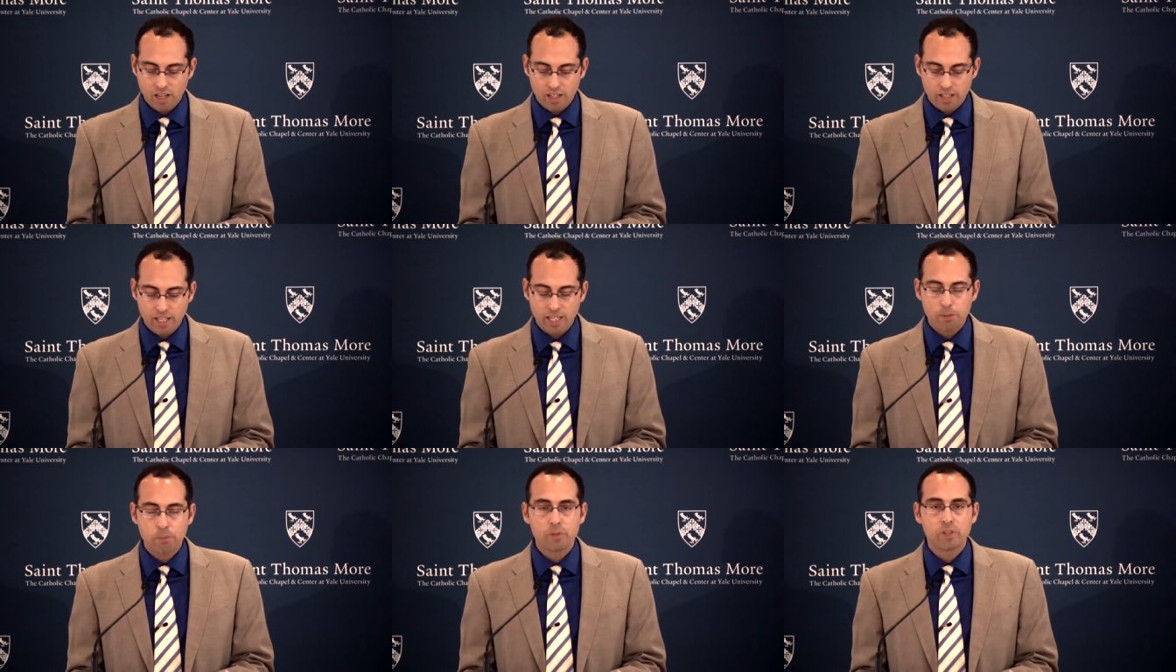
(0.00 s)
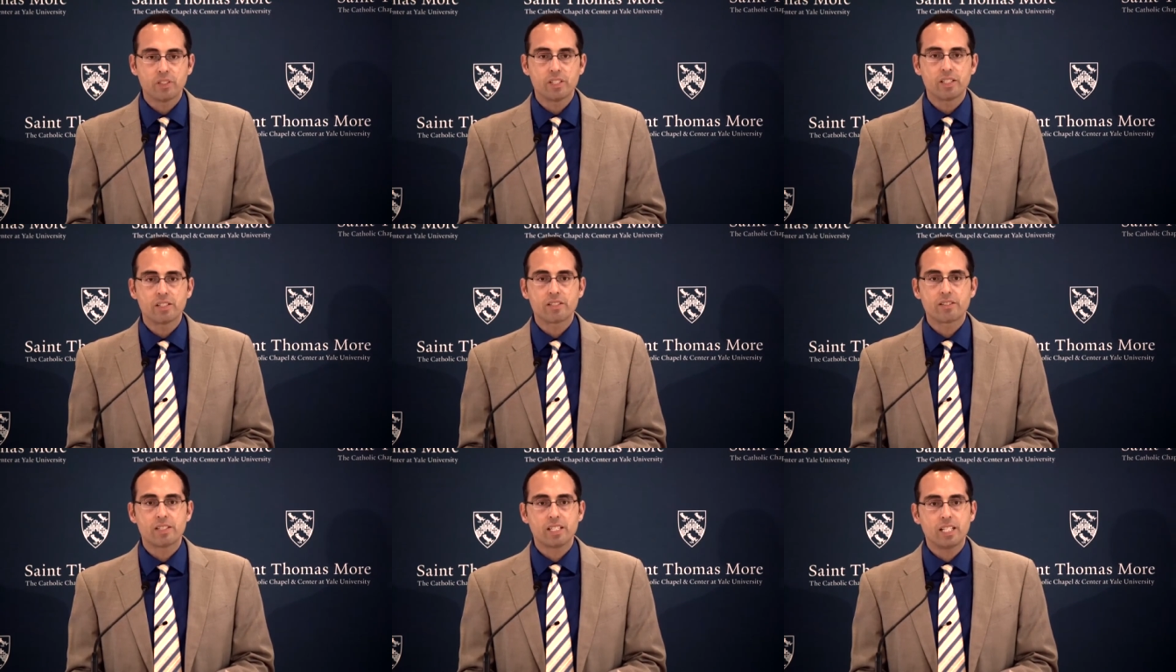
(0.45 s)
unable
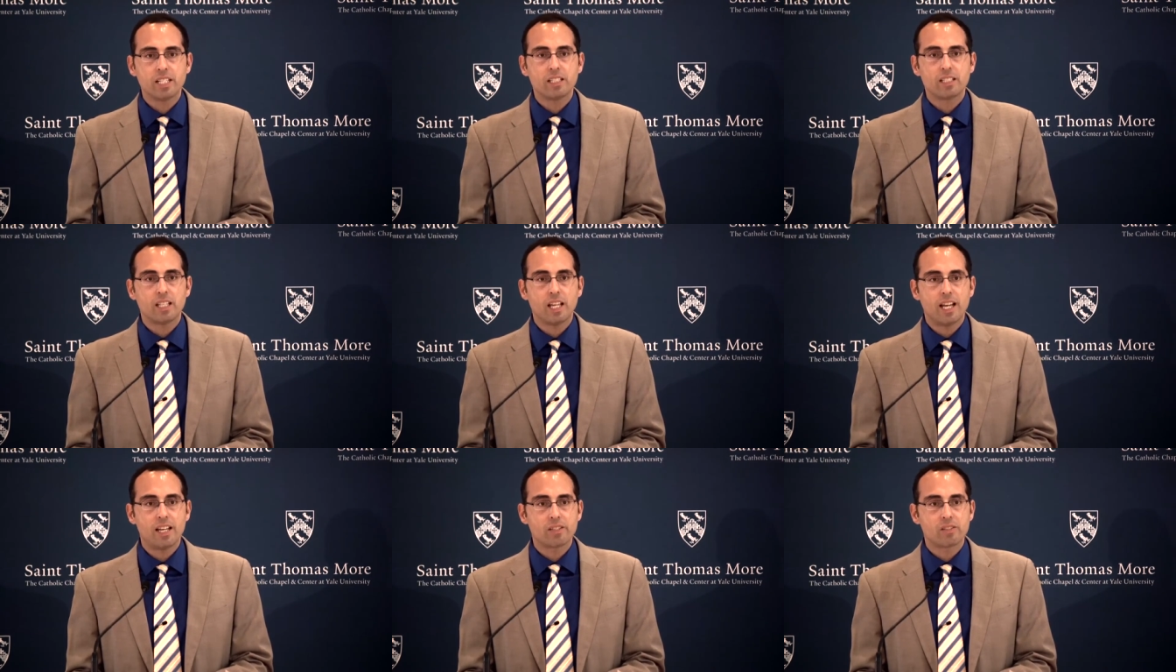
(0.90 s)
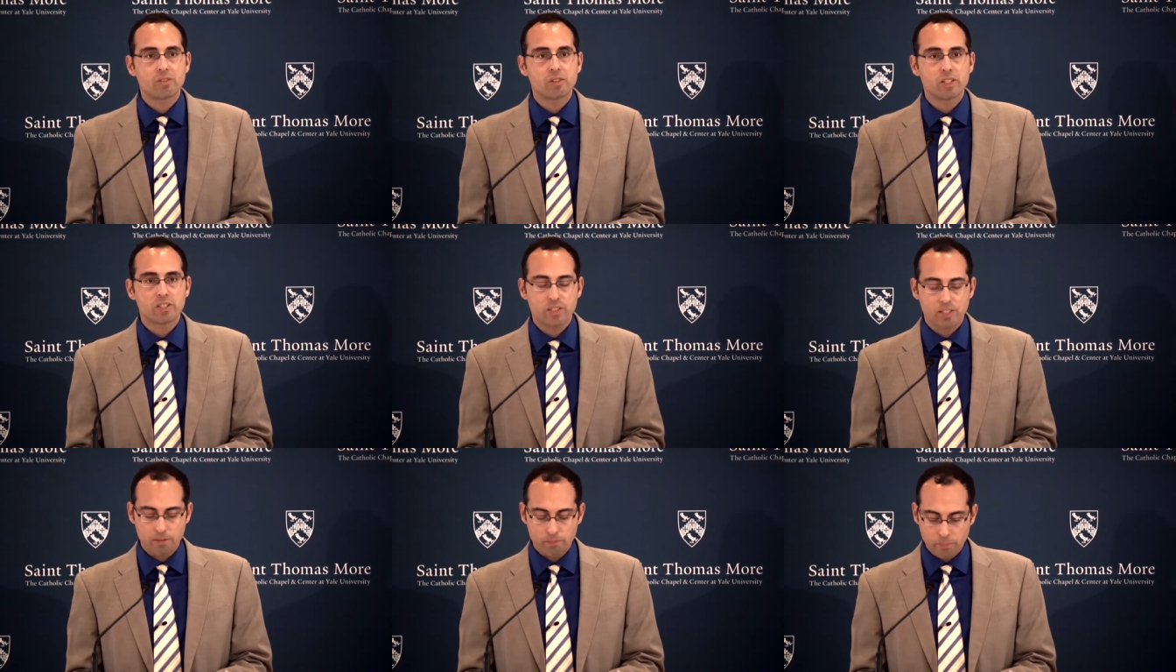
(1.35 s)
to see
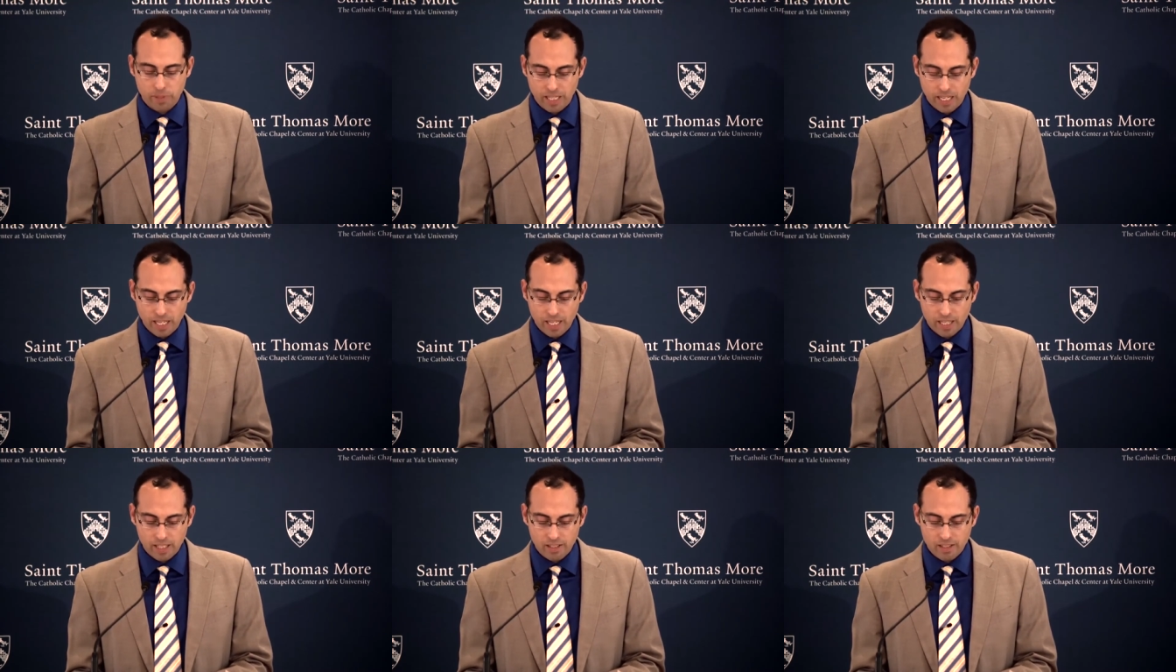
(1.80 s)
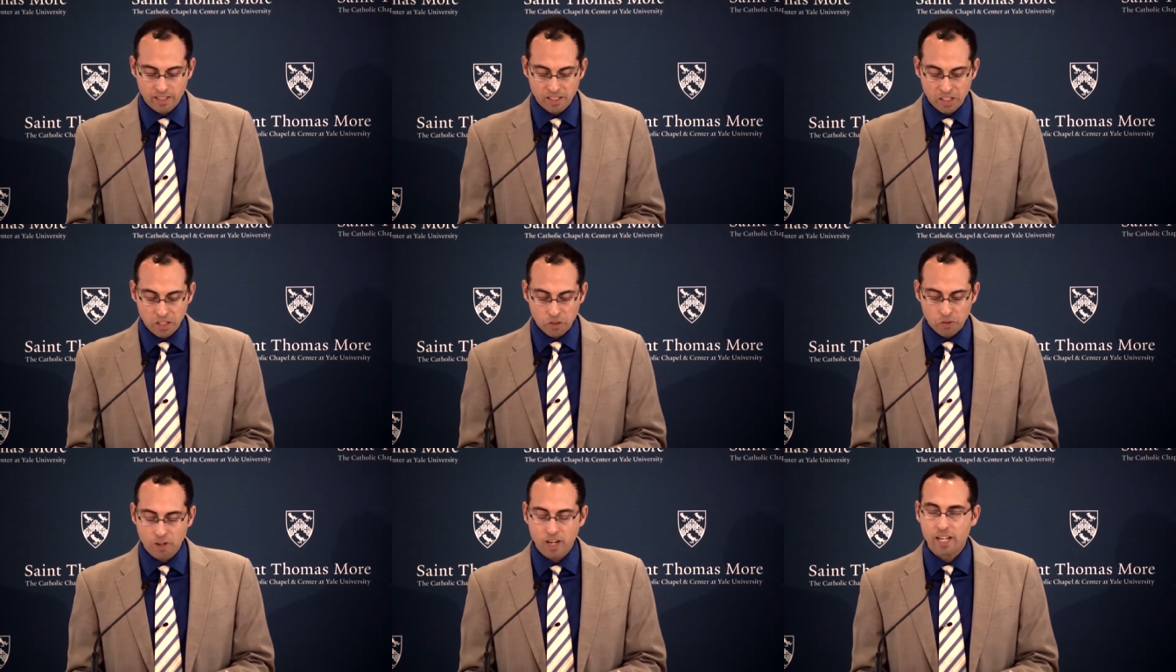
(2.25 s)
Lazarus in pain
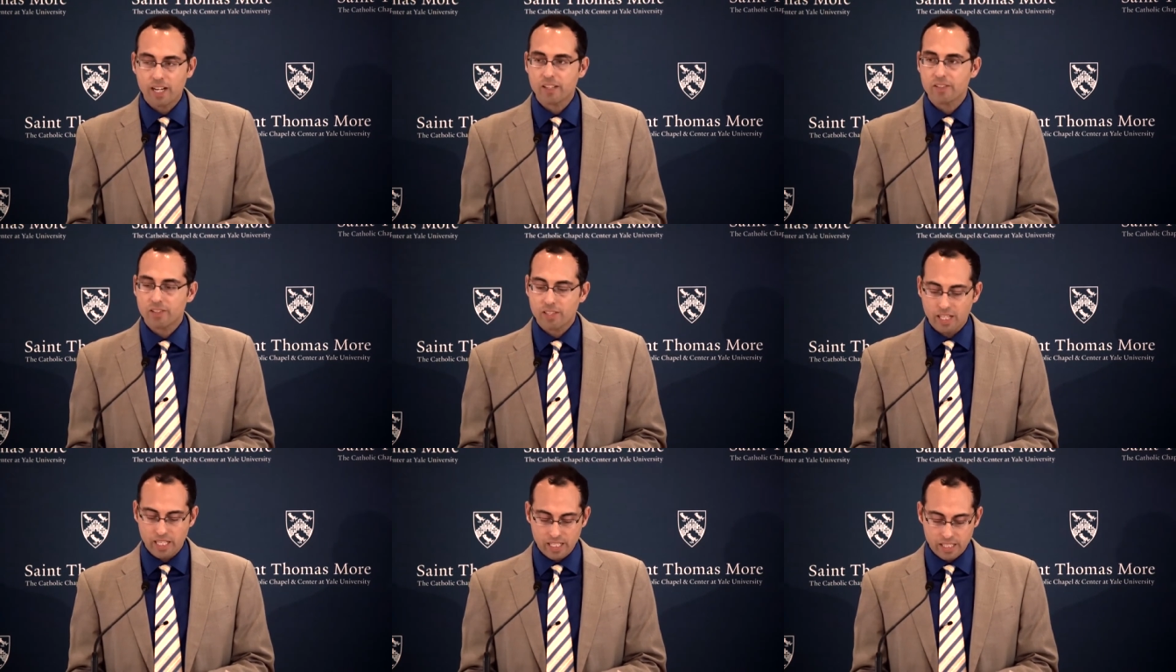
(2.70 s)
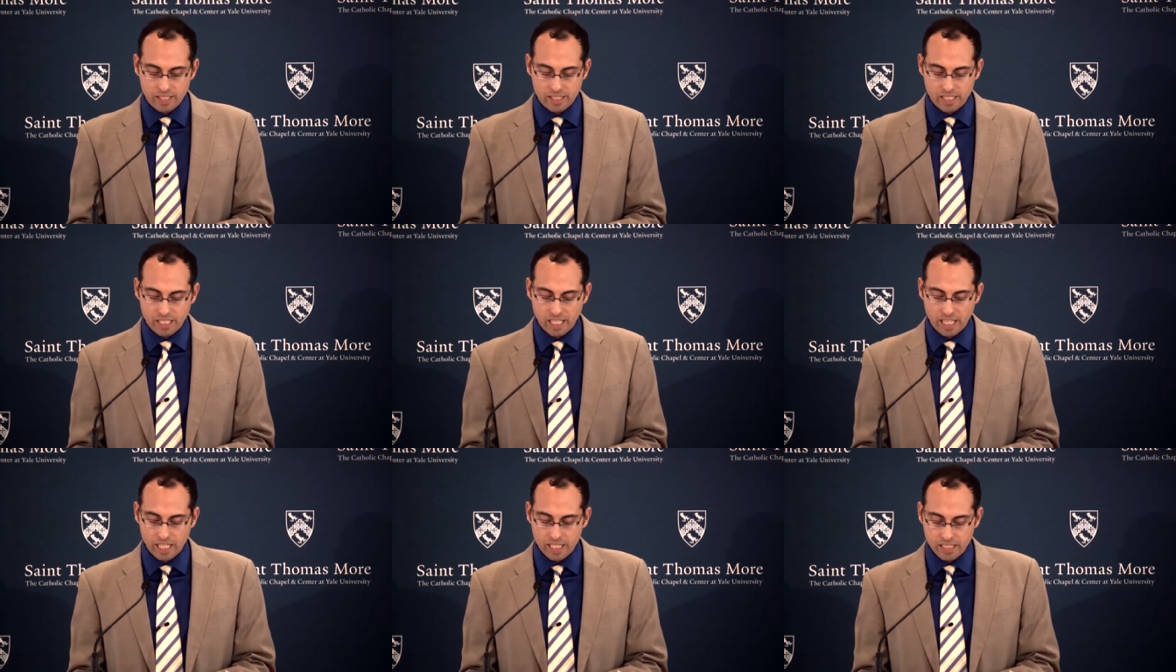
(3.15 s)
right outside his
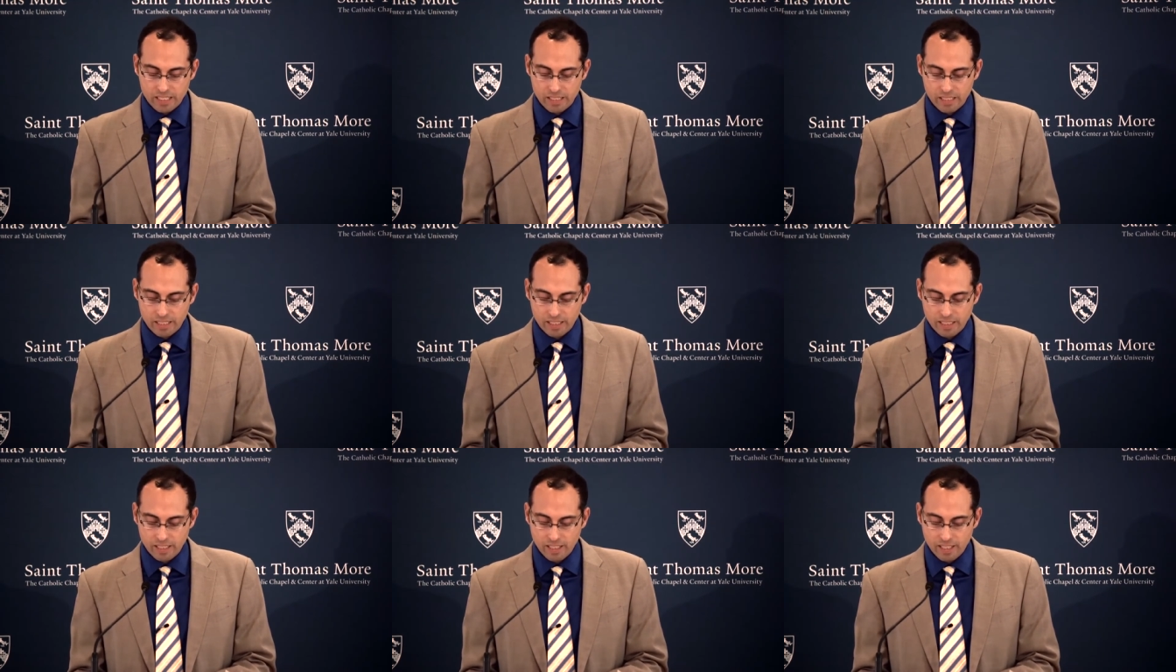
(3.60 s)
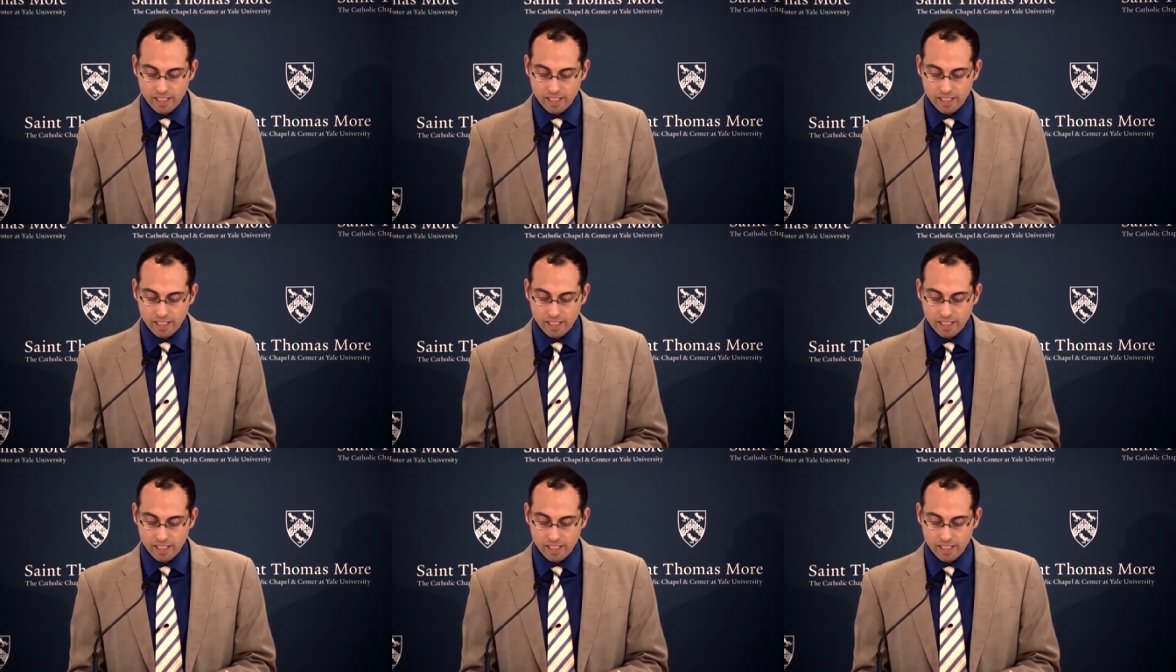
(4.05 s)
gate.